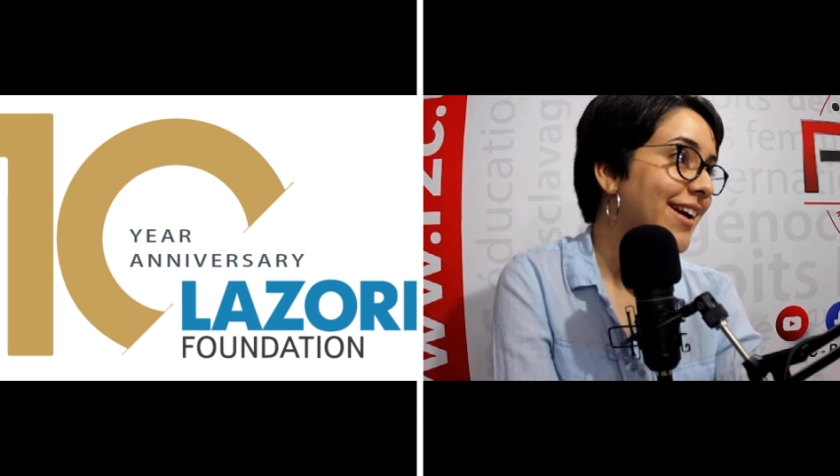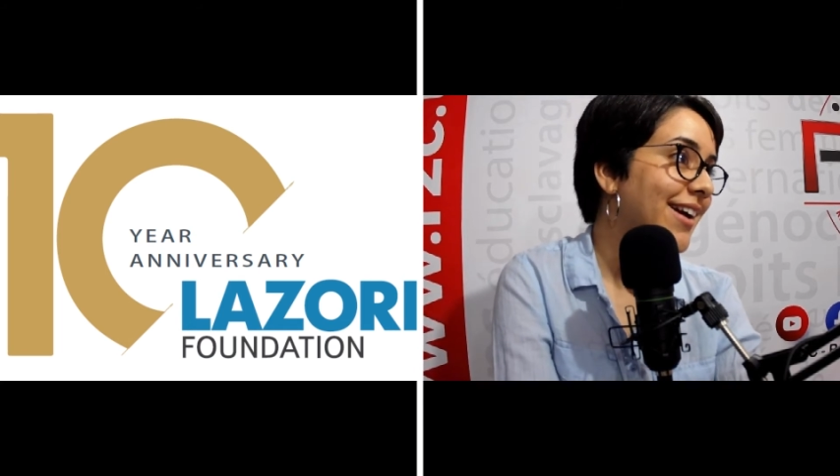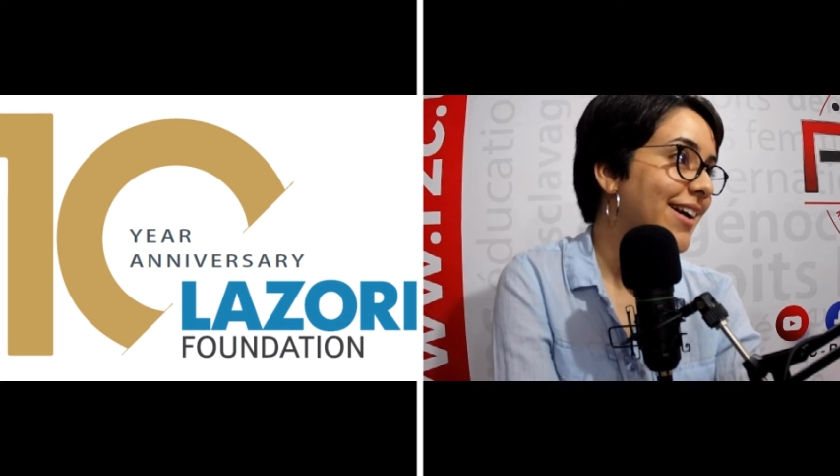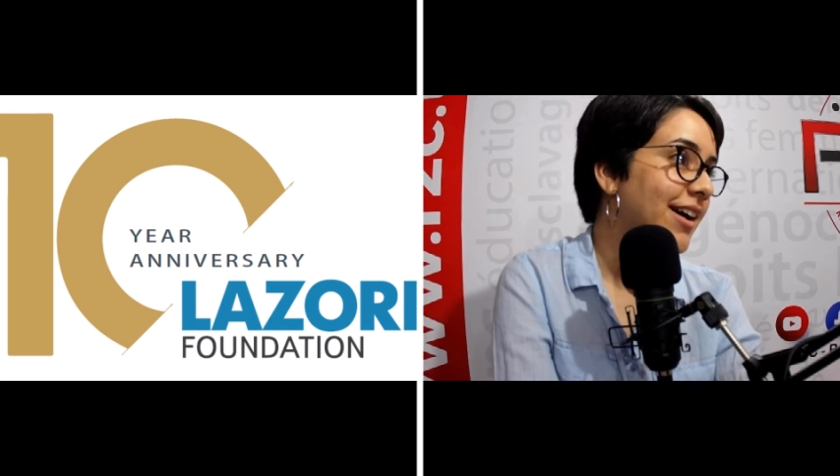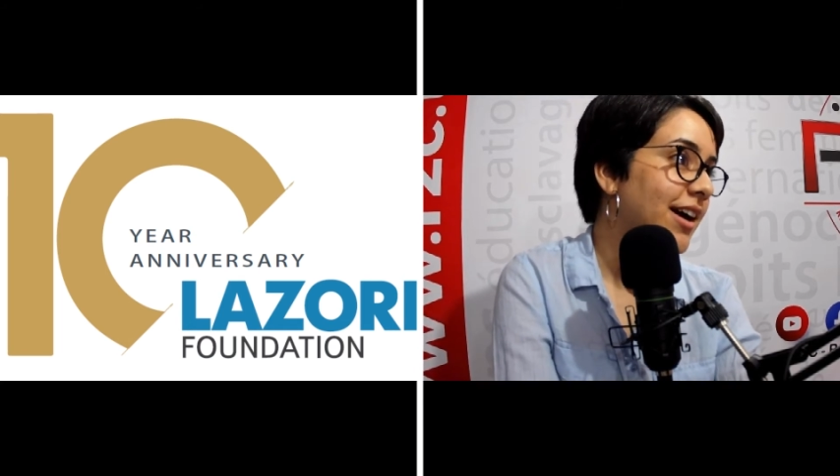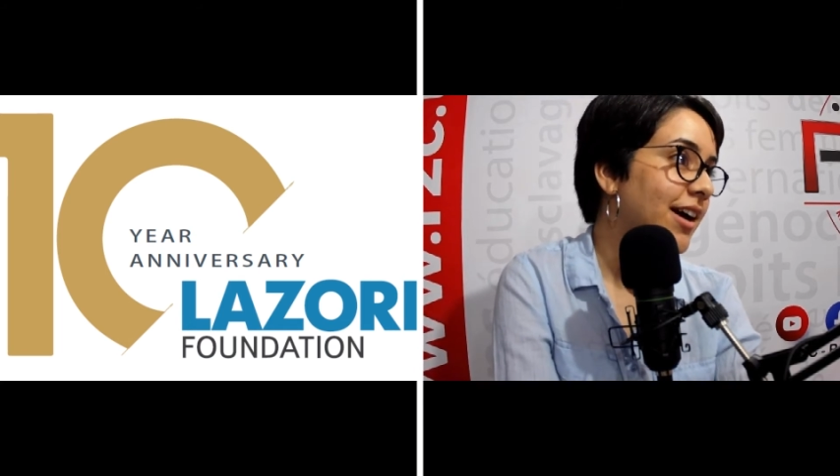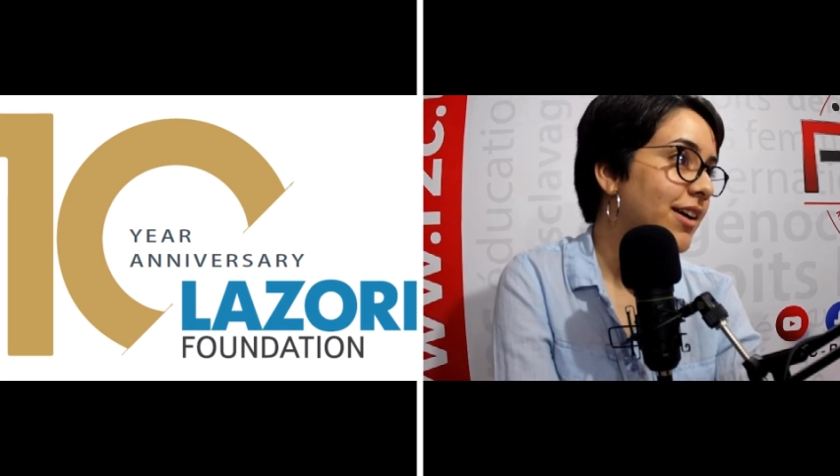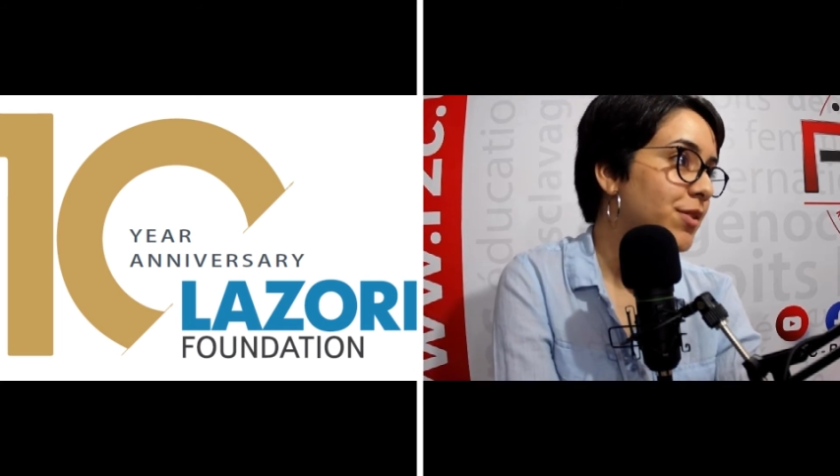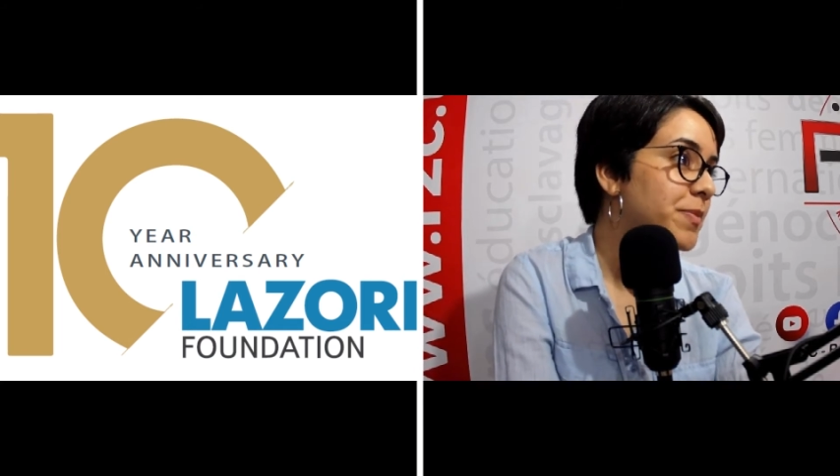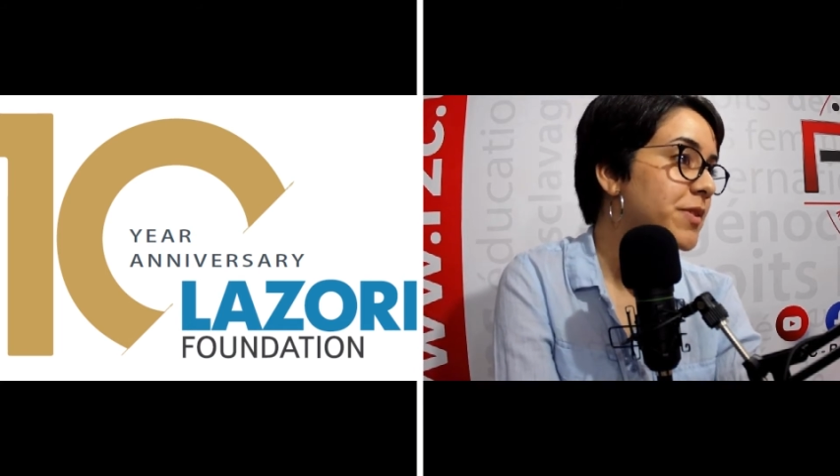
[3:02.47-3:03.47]

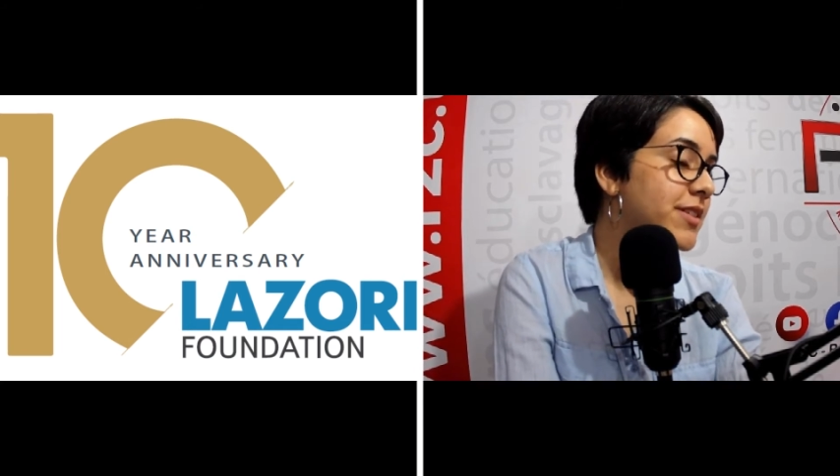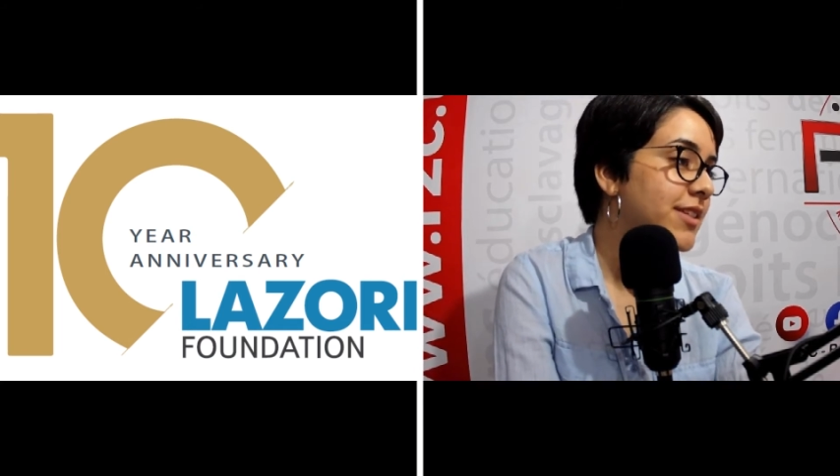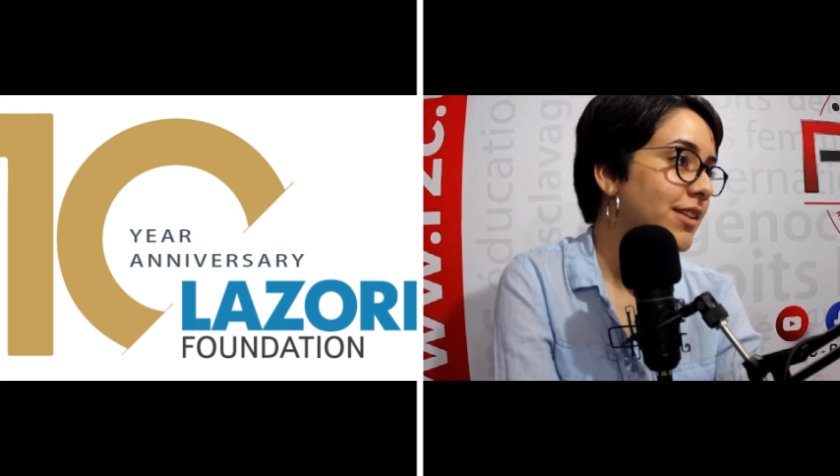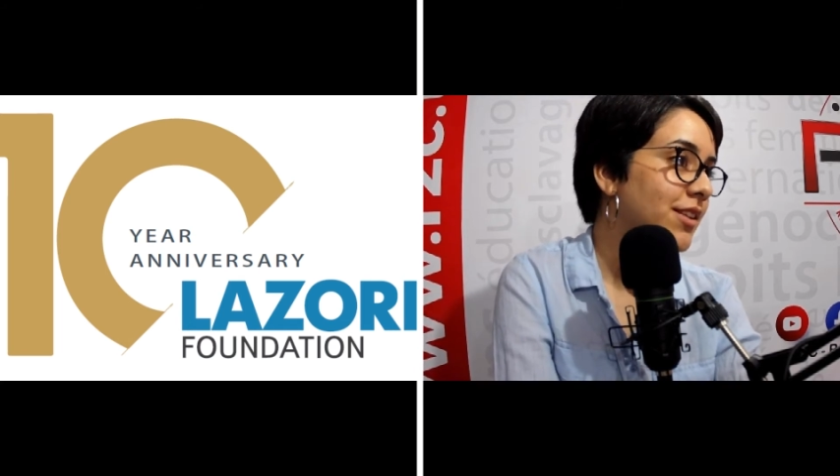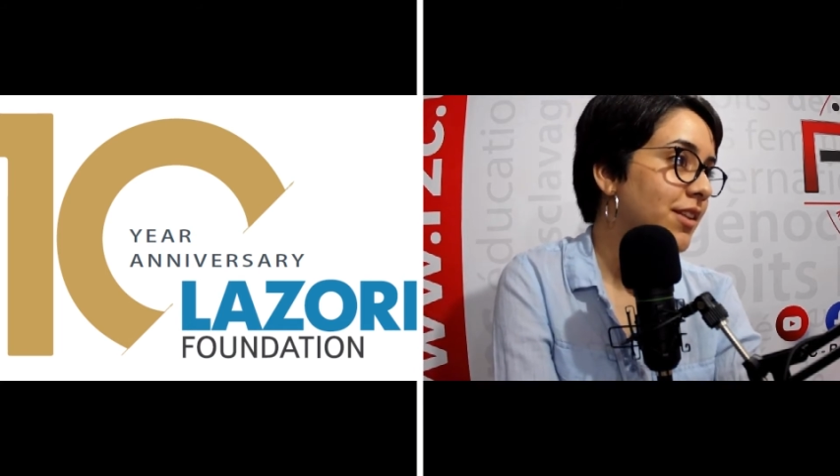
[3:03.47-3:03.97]
I represent